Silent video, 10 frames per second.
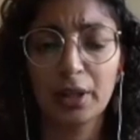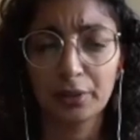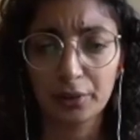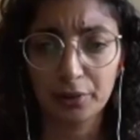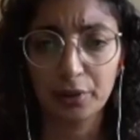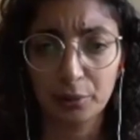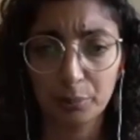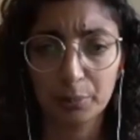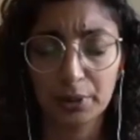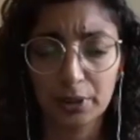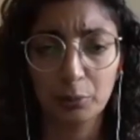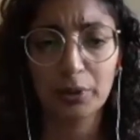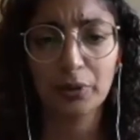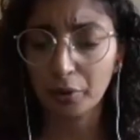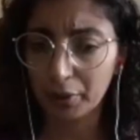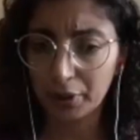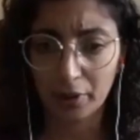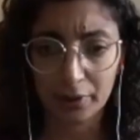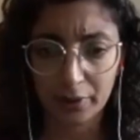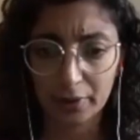another human being? What's going
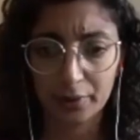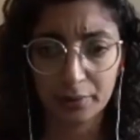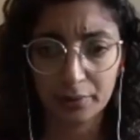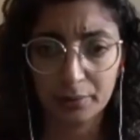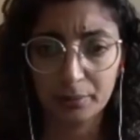on there?